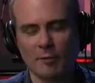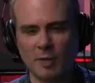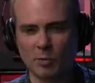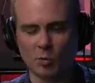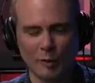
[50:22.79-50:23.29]
of
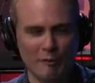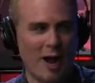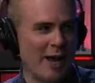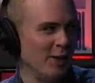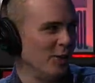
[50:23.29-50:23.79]
people
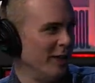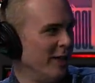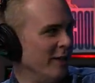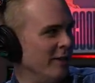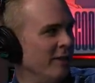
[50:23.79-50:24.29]
revile
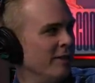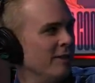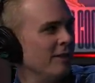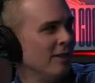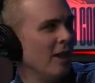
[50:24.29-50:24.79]
in
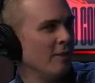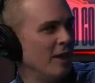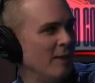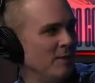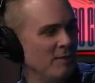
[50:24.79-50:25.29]
a lot of
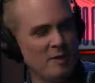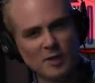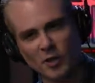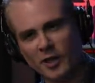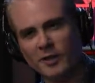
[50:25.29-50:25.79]
games that
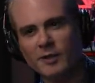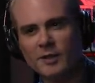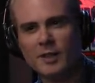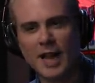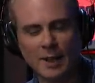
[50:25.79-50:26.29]
feature it
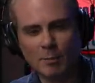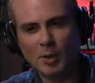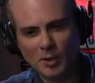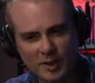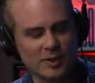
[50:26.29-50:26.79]
and
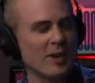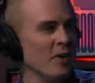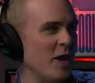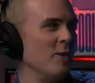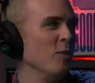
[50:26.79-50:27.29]
building an entire
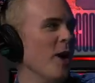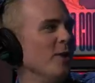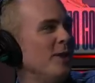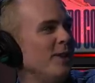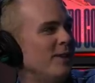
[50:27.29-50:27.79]
game
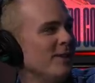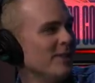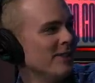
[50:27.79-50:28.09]
around it.